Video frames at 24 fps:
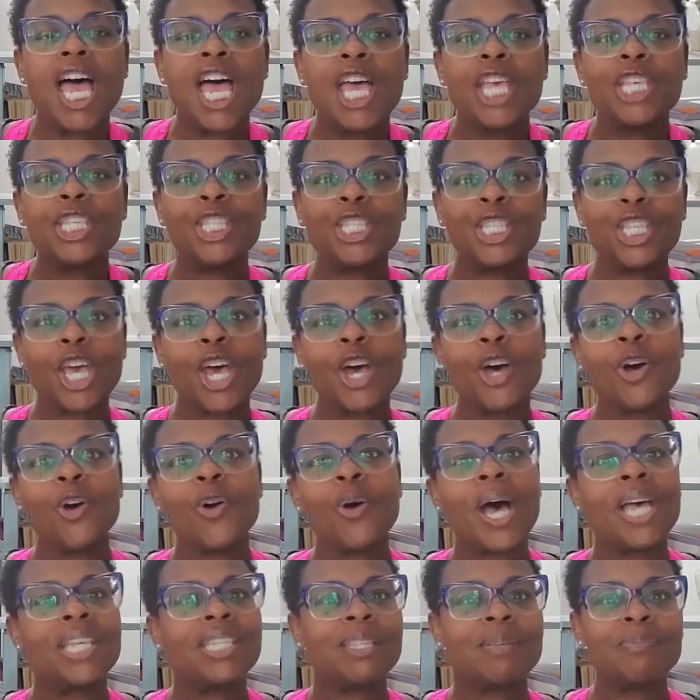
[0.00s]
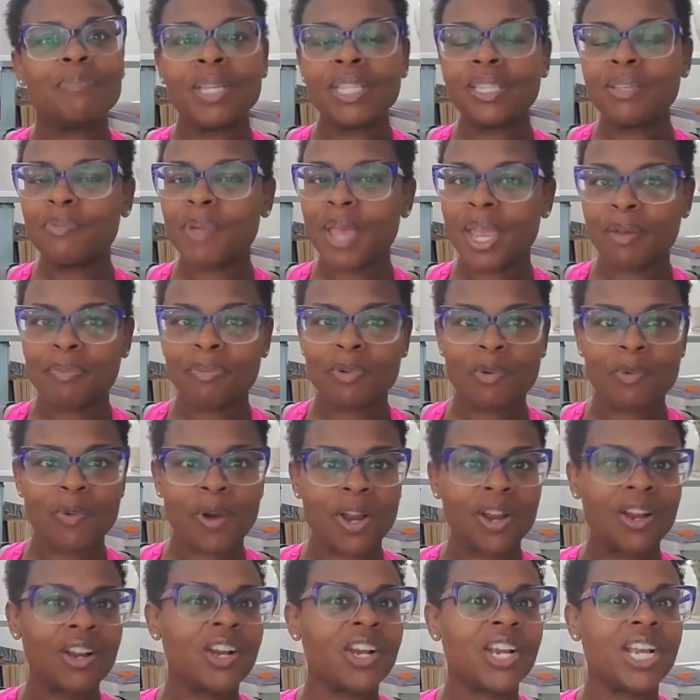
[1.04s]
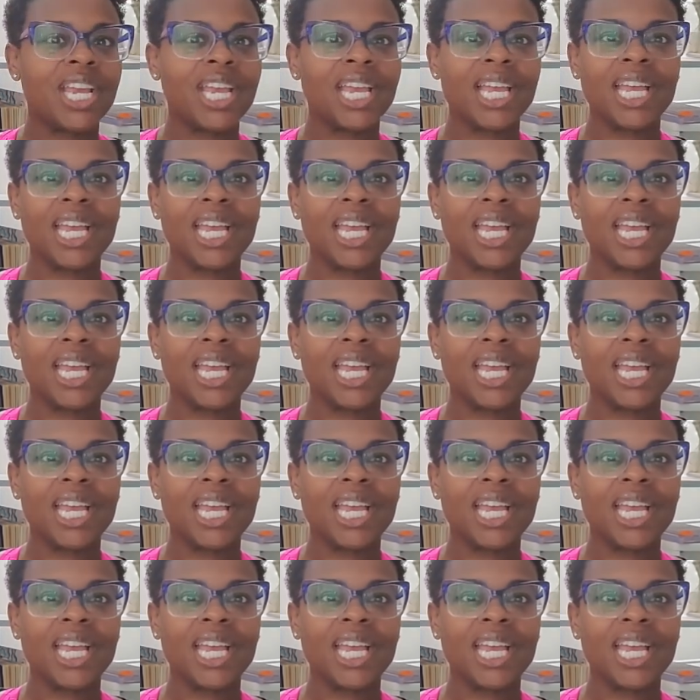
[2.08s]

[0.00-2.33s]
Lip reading: So I submit the paperwork.